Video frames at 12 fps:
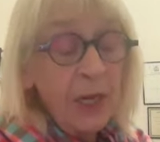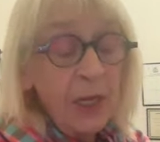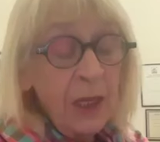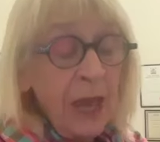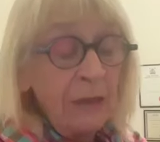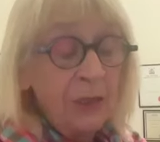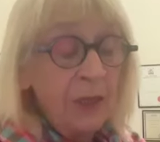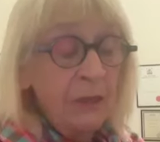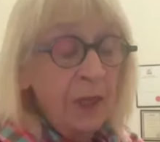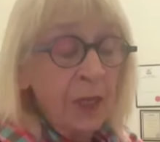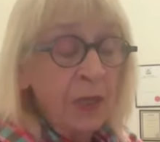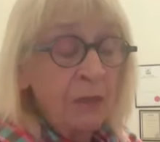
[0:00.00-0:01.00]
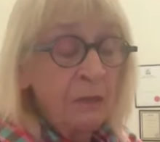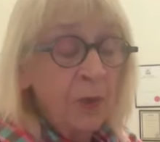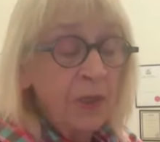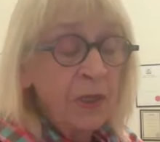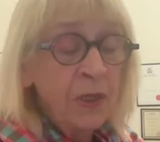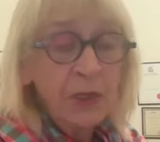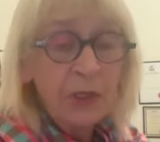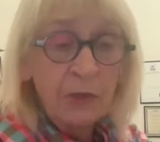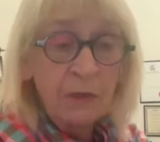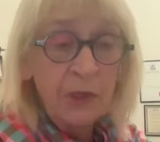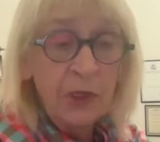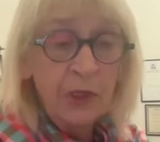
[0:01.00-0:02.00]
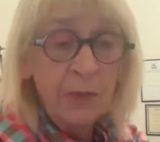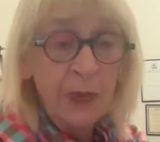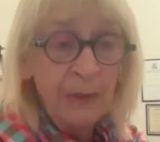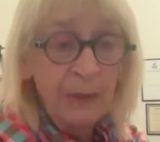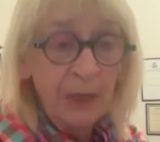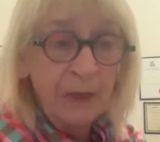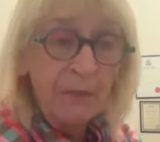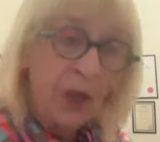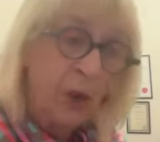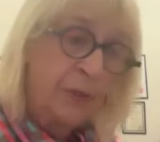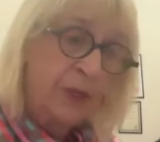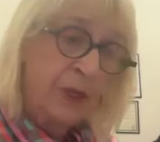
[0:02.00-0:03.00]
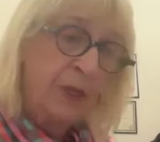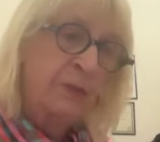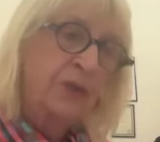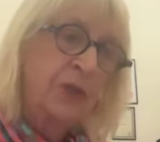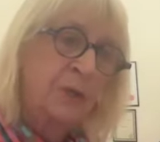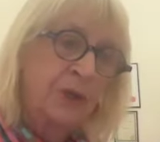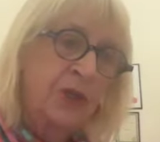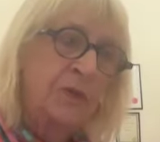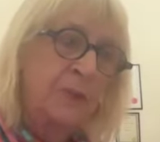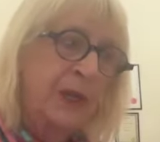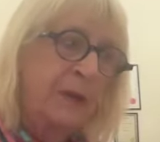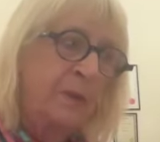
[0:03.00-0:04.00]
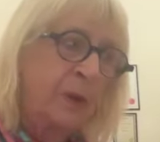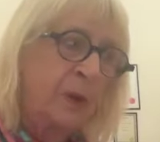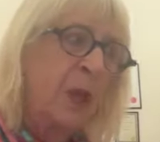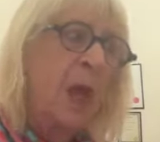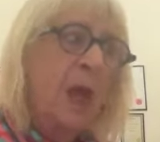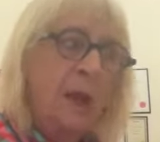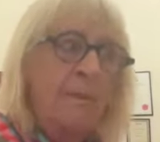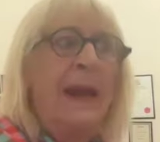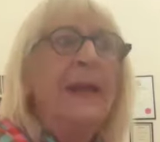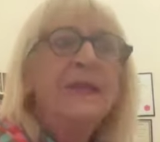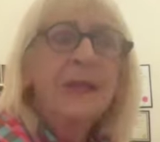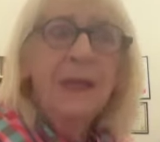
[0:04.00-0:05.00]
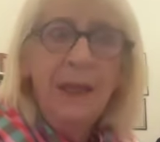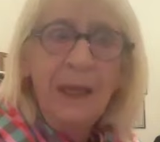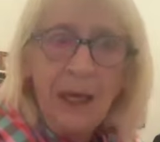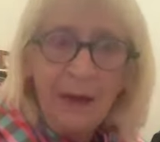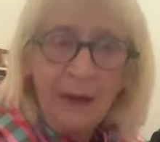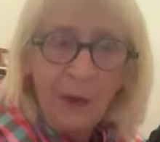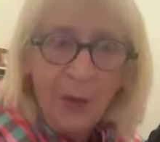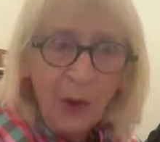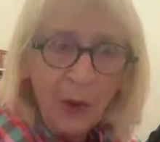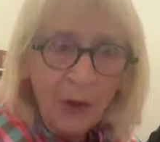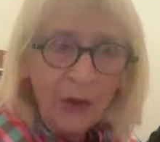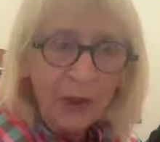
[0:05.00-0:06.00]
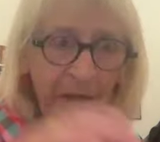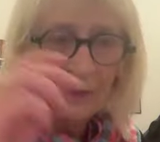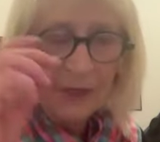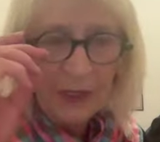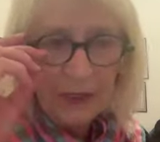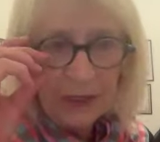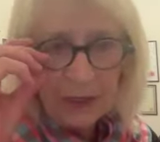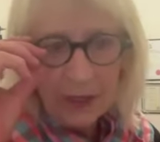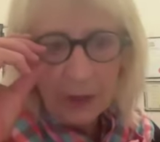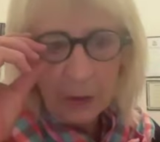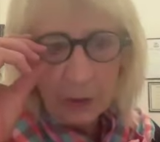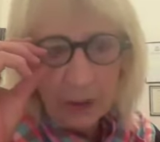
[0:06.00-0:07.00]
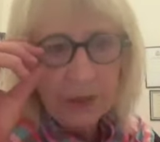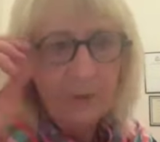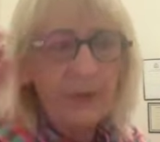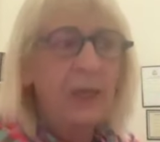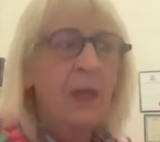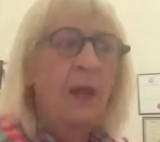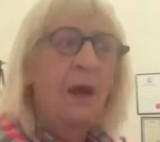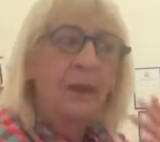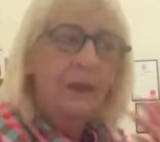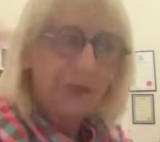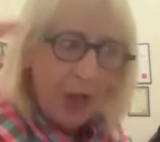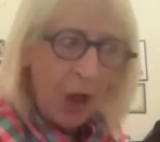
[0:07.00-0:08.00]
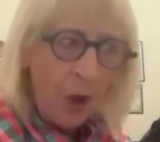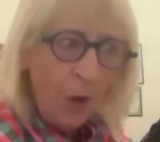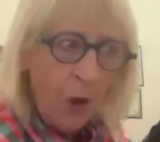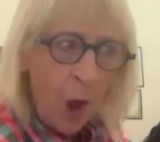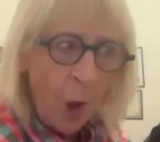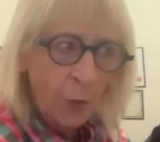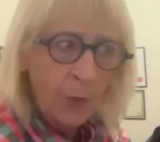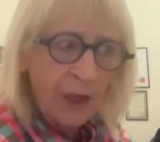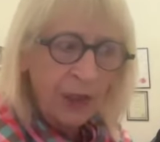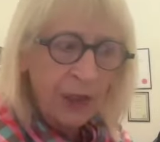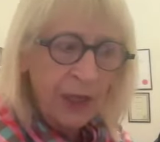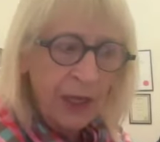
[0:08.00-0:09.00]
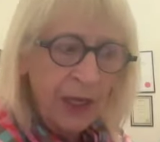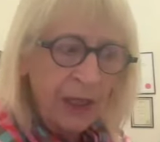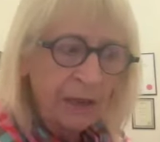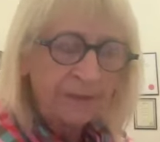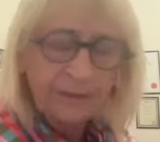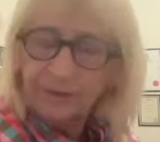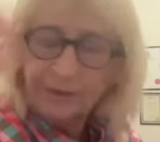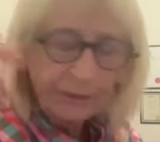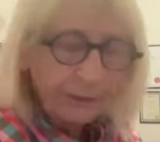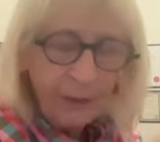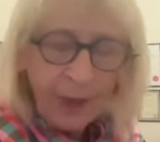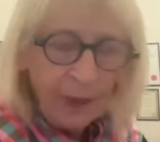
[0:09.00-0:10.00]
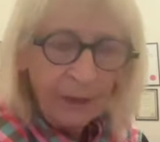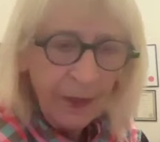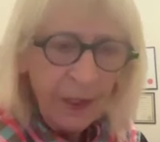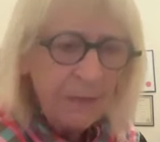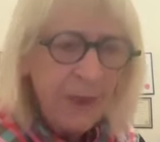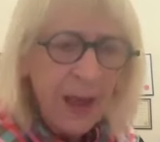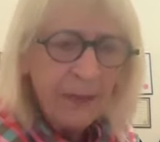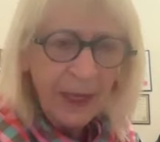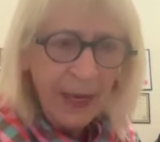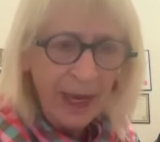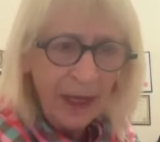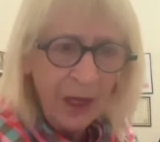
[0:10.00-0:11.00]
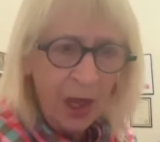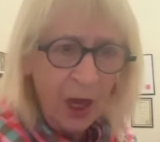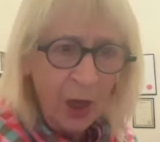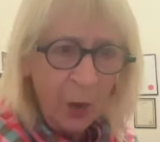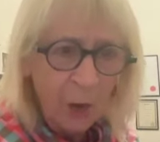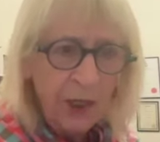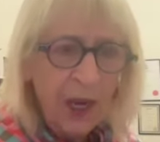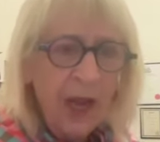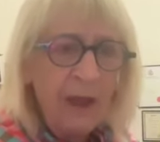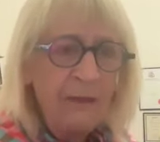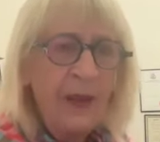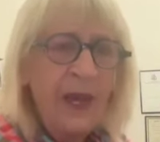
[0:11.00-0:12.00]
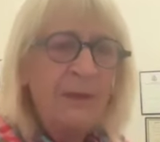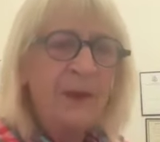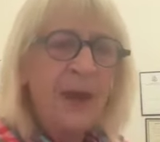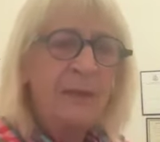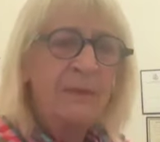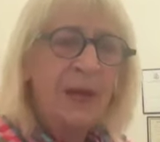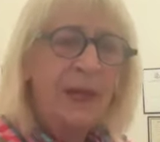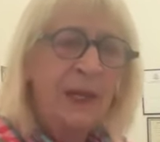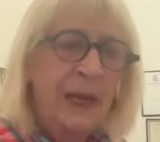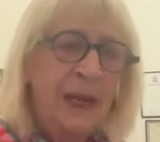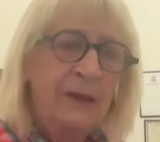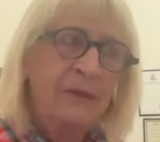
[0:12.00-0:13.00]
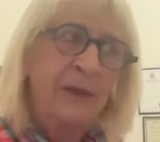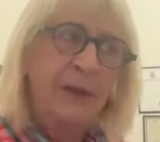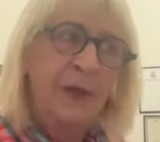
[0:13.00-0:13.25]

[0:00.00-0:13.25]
claims that it wasn't just the richest people in Melbourne, it was the richest people basically in the world that lived in St Kilda. Because I mean, there's a whole gold rush thing. They didn't make money out of gold. They made money out of,